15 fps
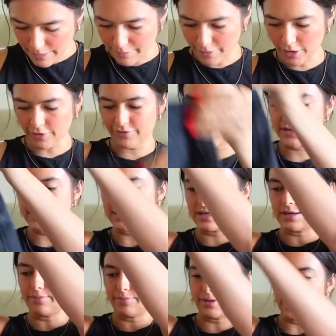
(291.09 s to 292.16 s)
my perfect
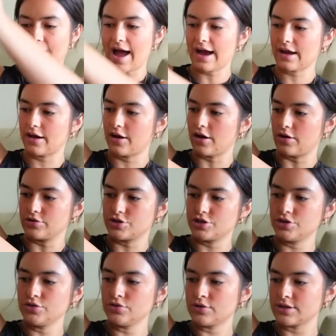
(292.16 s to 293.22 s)
like black
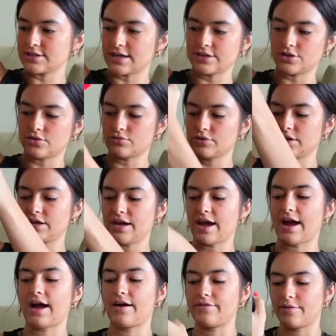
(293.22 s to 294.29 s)
go-to because I don't really
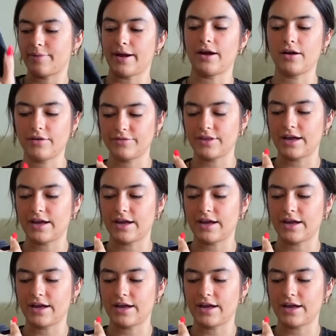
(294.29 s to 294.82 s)
have a pair of